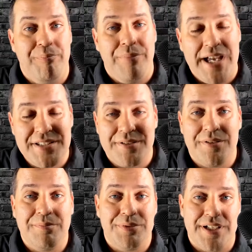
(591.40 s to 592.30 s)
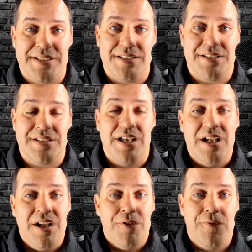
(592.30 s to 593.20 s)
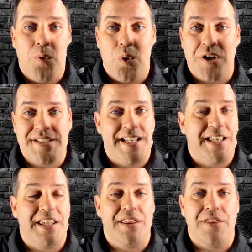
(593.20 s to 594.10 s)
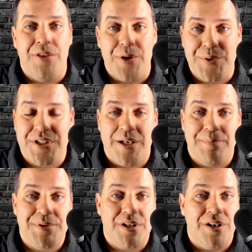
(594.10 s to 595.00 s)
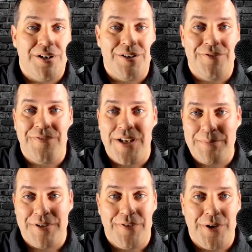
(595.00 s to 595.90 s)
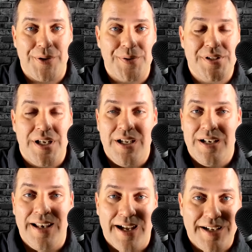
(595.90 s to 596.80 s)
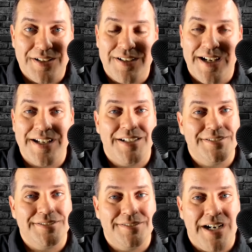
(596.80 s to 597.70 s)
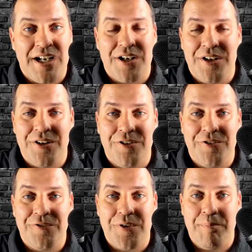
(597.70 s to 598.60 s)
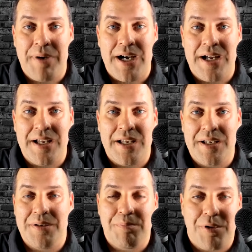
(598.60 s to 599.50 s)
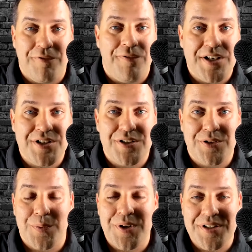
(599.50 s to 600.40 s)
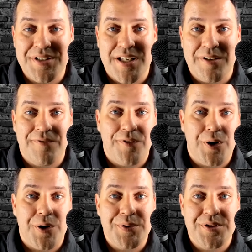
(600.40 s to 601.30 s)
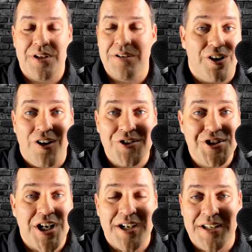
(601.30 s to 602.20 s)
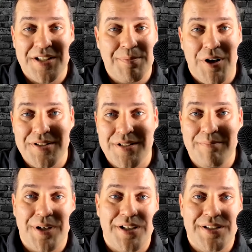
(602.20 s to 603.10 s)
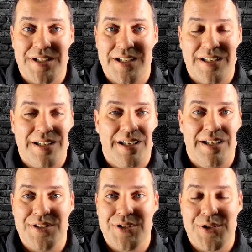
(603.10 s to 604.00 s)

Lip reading: best places for taking those types of family photos. Not gonna lie, a lot of my professional real estate photos, they're all shot in East Boston because like it's